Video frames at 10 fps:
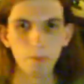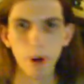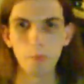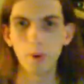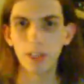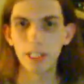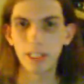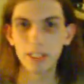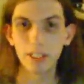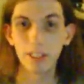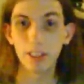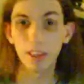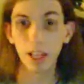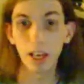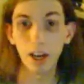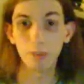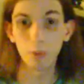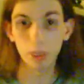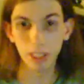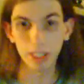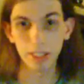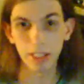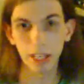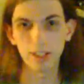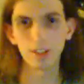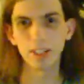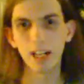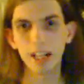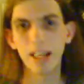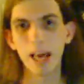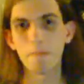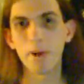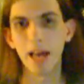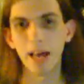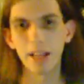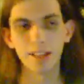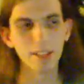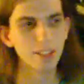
my point is, lay off Wheelie and Daniel. They're not that bad.